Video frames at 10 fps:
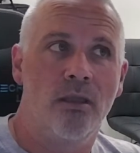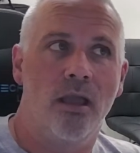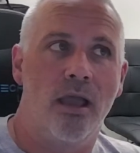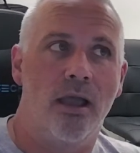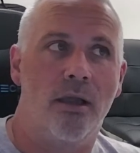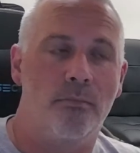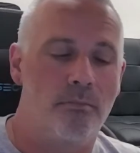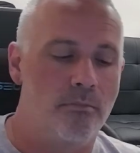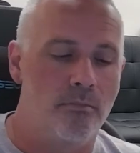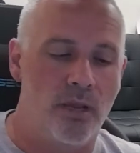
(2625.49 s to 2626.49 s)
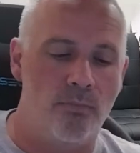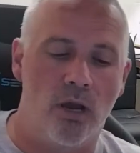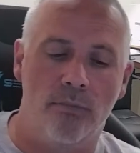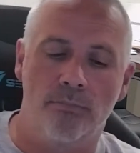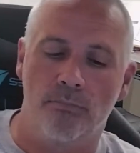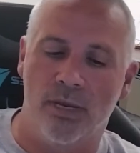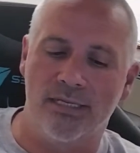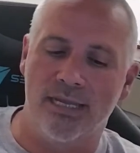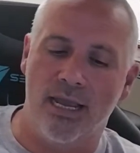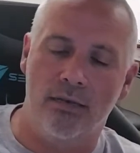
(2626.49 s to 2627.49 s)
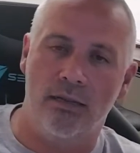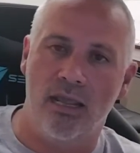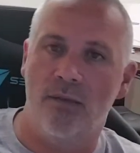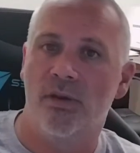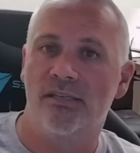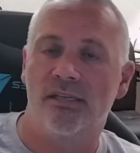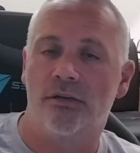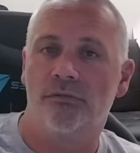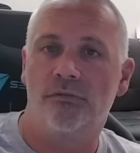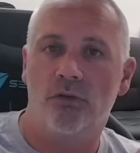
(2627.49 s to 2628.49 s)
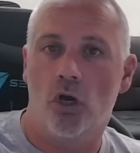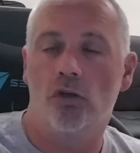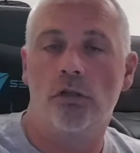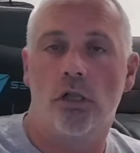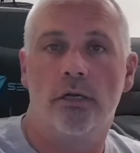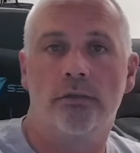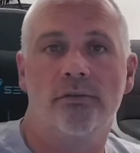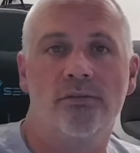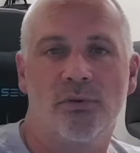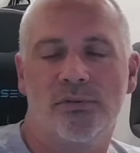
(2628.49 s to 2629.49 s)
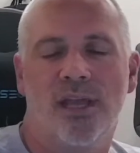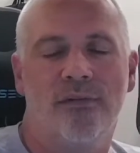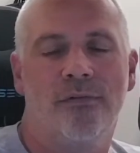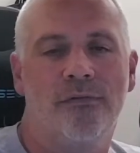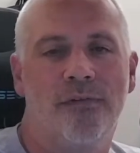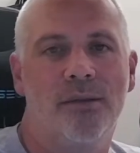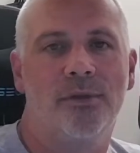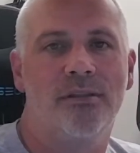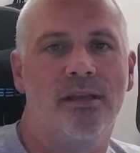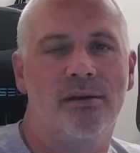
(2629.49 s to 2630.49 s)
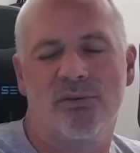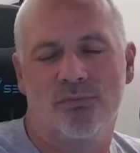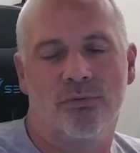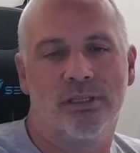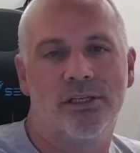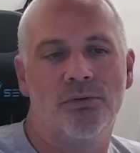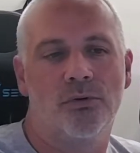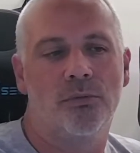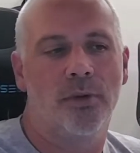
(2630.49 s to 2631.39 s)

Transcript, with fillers: Um, my mom, my dad, and myself all clogged. So it was kind of a family thing. It was really cool.